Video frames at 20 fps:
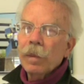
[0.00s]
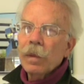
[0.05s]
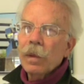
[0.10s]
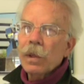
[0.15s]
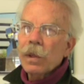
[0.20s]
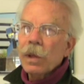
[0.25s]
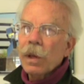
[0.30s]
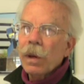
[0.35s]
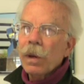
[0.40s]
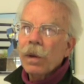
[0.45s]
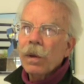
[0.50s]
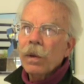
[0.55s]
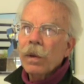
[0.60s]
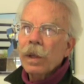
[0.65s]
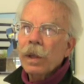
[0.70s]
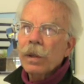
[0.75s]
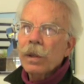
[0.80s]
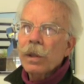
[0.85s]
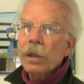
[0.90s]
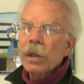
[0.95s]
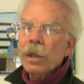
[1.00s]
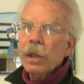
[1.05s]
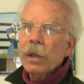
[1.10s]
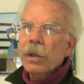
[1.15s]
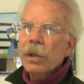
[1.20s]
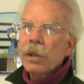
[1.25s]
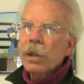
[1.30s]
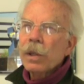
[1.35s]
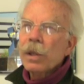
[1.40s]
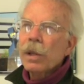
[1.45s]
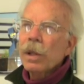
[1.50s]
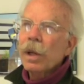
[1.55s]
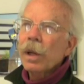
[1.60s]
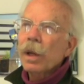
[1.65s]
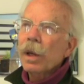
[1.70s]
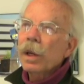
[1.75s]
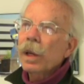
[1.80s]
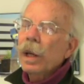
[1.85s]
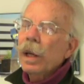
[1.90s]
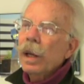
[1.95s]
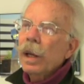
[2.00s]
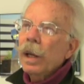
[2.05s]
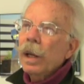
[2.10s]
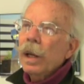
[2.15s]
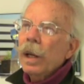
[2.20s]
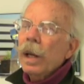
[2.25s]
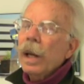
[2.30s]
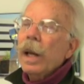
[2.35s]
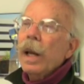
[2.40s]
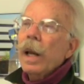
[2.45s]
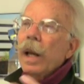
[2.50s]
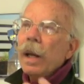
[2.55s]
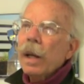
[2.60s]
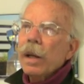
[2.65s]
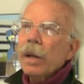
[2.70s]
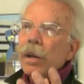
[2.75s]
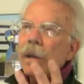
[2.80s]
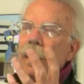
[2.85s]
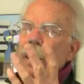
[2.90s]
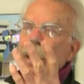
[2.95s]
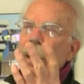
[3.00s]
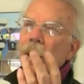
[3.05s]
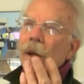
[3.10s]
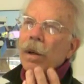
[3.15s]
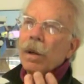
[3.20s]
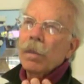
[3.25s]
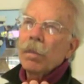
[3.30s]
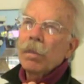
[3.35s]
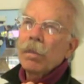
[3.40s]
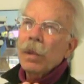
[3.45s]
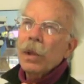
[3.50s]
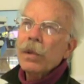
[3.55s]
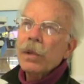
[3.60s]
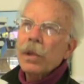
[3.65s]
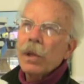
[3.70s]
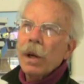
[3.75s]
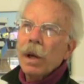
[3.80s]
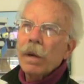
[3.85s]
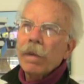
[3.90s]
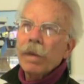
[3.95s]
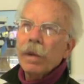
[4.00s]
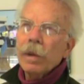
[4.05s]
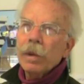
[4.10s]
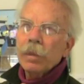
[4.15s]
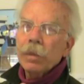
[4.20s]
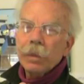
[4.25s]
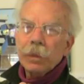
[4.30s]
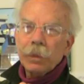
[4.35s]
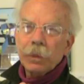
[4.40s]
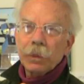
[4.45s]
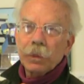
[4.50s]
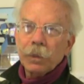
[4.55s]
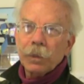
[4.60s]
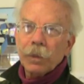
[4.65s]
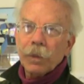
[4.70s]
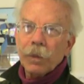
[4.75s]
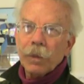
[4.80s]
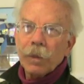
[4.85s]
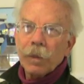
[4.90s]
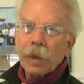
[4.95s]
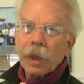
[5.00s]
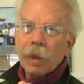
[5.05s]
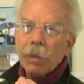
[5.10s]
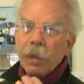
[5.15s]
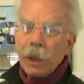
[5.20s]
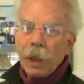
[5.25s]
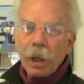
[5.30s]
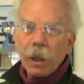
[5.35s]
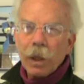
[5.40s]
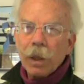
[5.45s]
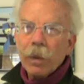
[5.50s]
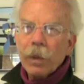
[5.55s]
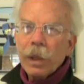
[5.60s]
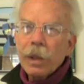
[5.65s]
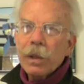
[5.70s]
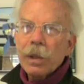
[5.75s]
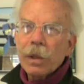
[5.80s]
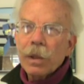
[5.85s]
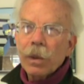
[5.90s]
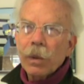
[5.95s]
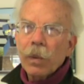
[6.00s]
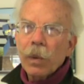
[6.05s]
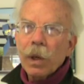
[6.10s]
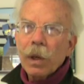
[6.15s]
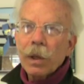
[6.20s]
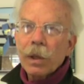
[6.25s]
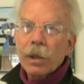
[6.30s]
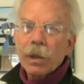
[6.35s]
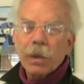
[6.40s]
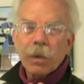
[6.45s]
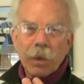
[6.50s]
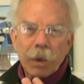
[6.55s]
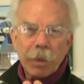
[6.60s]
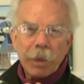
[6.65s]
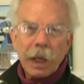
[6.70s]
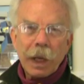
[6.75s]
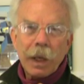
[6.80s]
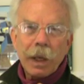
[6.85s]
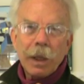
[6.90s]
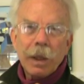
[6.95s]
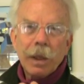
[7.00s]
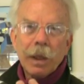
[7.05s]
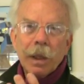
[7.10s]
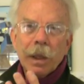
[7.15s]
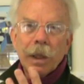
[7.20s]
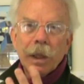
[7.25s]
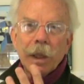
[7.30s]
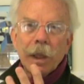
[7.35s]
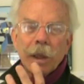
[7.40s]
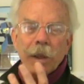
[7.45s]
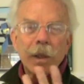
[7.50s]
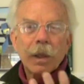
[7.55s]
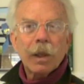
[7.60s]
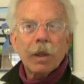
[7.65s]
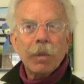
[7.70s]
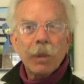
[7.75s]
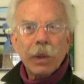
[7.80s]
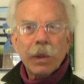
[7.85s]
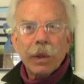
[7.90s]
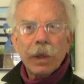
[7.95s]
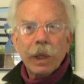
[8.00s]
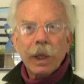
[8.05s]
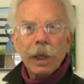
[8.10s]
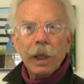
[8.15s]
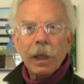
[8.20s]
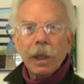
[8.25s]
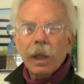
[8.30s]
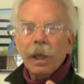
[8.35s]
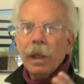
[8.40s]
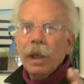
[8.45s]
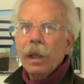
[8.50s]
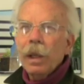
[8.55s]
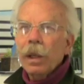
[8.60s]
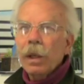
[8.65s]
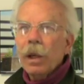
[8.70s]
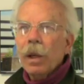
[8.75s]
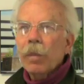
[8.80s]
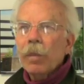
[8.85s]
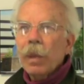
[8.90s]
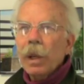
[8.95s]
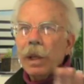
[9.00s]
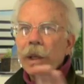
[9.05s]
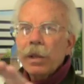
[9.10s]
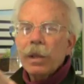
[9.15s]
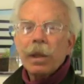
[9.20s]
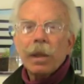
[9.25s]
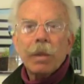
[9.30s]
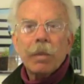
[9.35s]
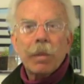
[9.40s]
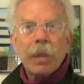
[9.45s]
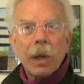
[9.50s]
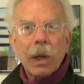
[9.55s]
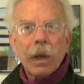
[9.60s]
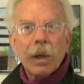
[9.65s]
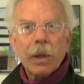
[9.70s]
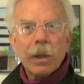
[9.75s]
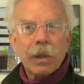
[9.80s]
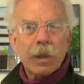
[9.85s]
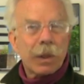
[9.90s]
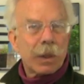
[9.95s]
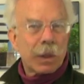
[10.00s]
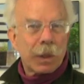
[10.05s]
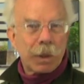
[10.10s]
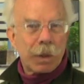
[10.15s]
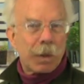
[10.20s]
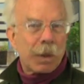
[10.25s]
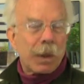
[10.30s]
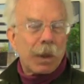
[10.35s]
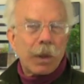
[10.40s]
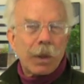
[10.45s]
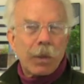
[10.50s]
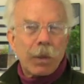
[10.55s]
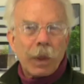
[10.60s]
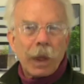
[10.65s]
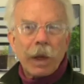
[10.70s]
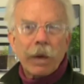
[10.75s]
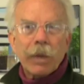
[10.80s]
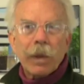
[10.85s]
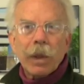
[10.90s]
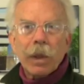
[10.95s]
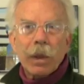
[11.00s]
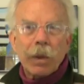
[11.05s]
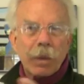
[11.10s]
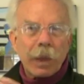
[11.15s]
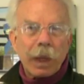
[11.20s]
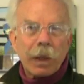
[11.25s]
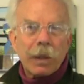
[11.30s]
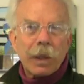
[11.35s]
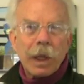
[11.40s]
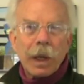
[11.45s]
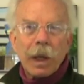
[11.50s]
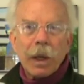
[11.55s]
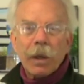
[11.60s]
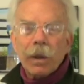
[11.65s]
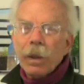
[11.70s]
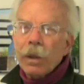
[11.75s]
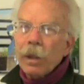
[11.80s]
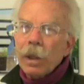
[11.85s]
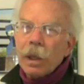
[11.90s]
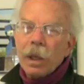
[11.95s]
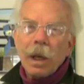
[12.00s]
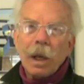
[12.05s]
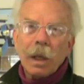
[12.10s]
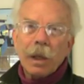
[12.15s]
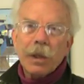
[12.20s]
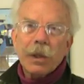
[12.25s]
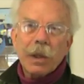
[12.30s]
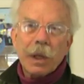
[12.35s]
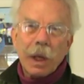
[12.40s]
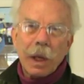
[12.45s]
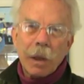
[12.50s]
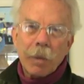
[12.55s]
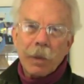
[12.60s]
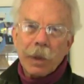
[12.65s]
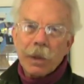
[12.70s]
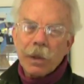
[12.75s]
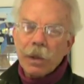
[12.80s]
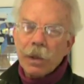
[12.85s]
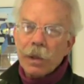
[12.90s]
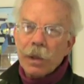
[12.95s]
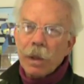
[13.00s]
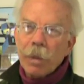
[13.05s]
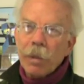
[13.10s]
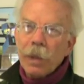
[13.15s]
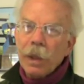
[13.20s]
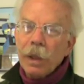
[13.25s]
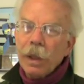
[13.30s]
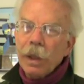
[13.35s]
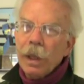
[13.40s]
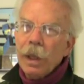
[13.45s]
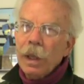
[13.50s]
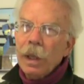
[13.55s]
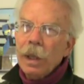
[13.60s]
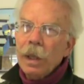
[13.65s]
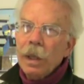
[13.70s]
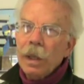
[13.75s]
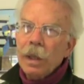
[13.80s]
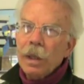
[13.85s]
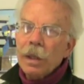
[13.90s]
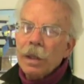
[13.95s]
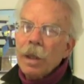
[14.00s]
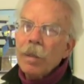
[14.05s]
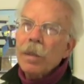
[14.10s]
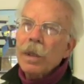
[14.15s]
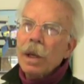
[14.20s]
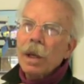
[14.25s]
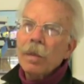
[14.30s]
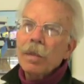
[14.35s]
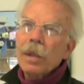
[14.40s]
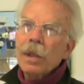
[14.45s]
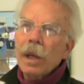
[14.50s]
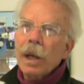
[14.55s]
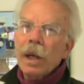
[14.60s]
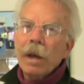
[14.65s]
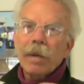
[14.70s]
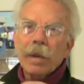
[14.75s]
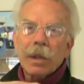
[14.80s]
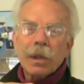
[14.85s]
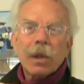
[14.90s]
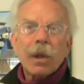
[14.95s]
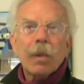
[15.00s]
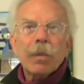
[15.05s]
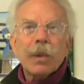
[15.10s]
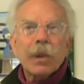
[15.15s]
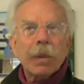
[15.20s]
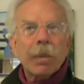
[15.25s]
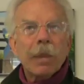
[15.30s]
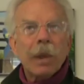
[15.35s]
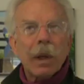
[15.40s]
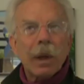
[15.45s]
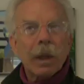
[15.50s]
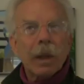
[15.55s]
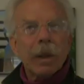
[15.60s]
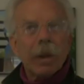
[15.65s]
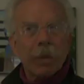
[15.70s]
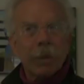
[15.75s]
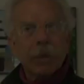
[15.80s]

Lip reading: So it's just and most often, but not always, the works remain in the community and are placed in parks or whatever around town, or a college campus or something. Sometimes they have a sculpture park.